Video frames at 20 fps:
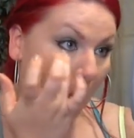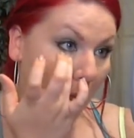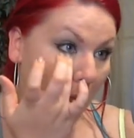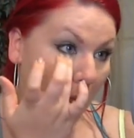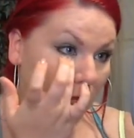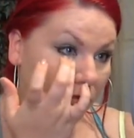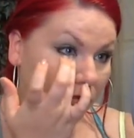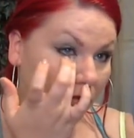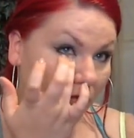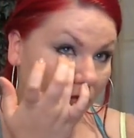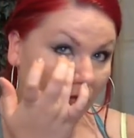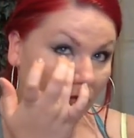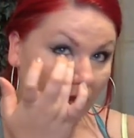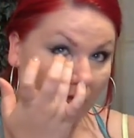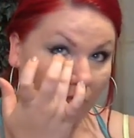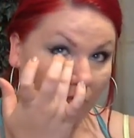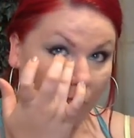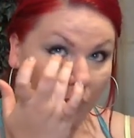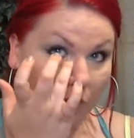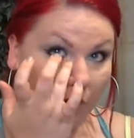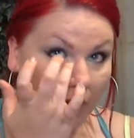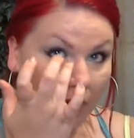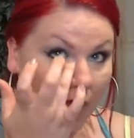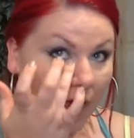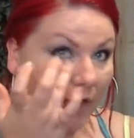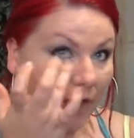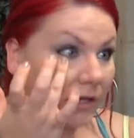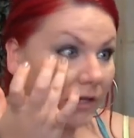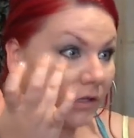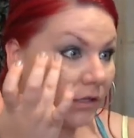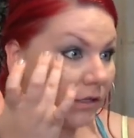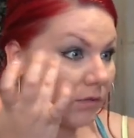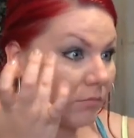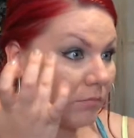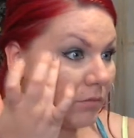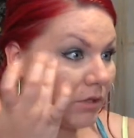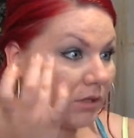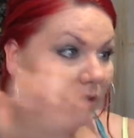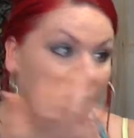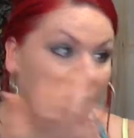So if you have more acne than
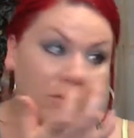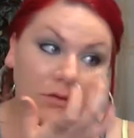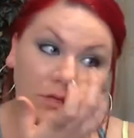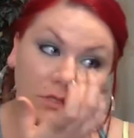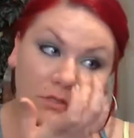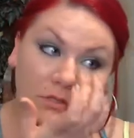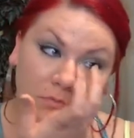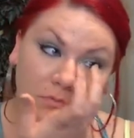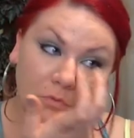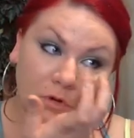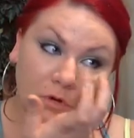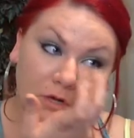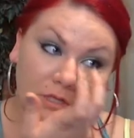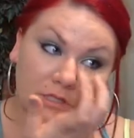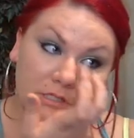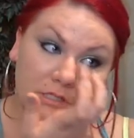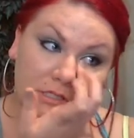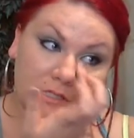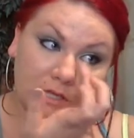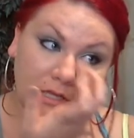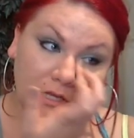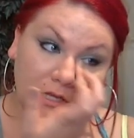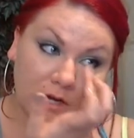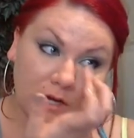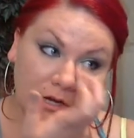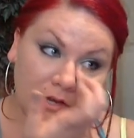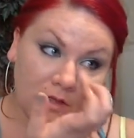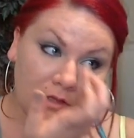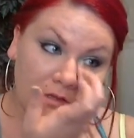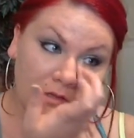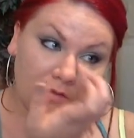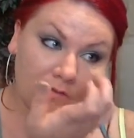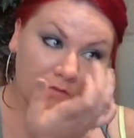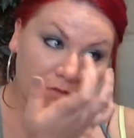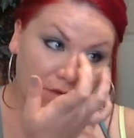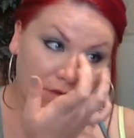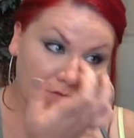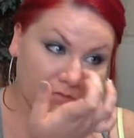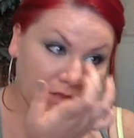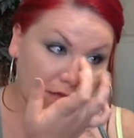me, you can do more concealer. If
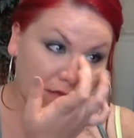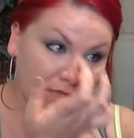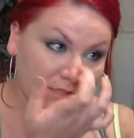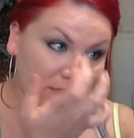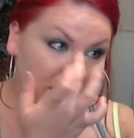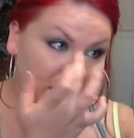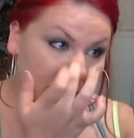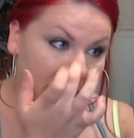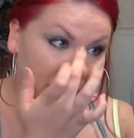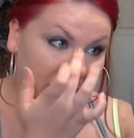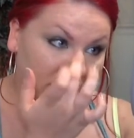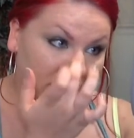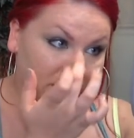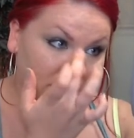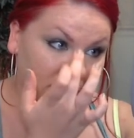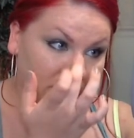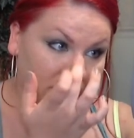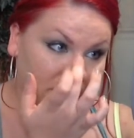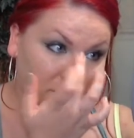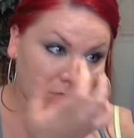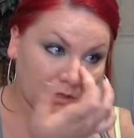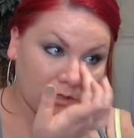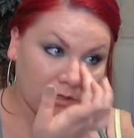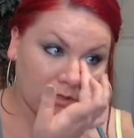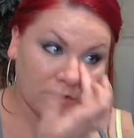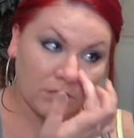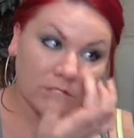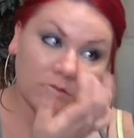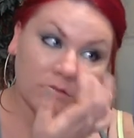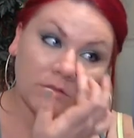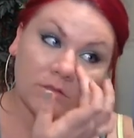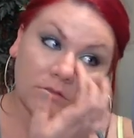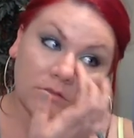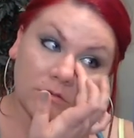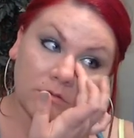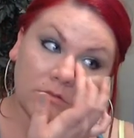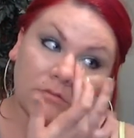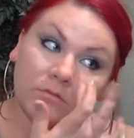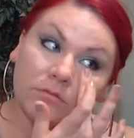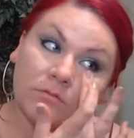you have less acne than me,
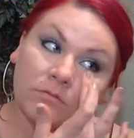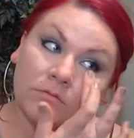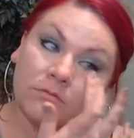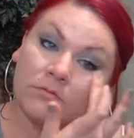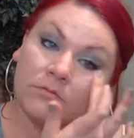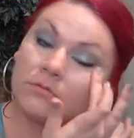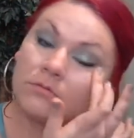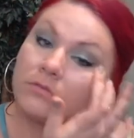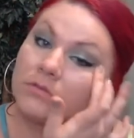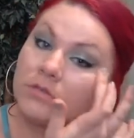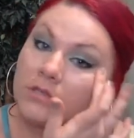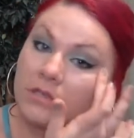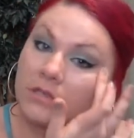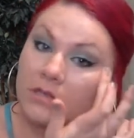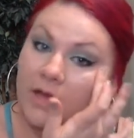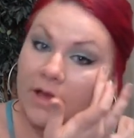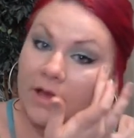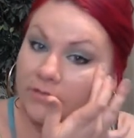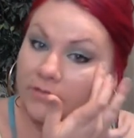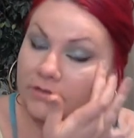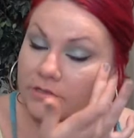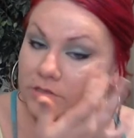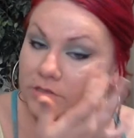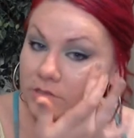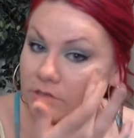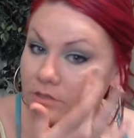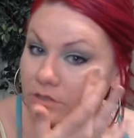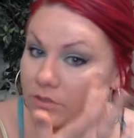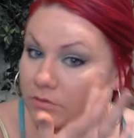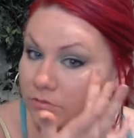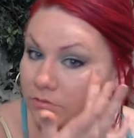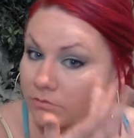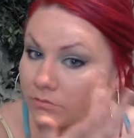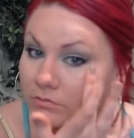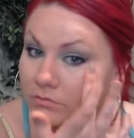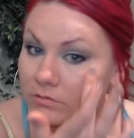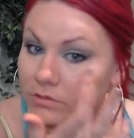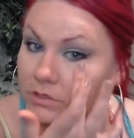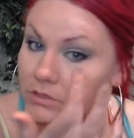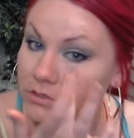then obviously you don't
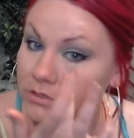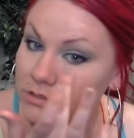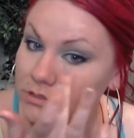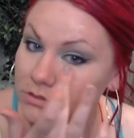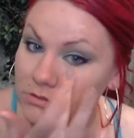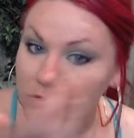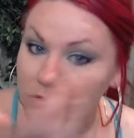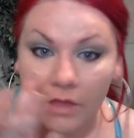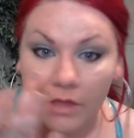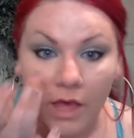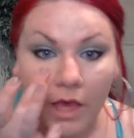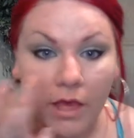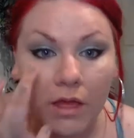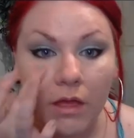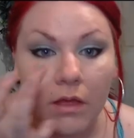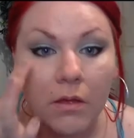need to do a lot.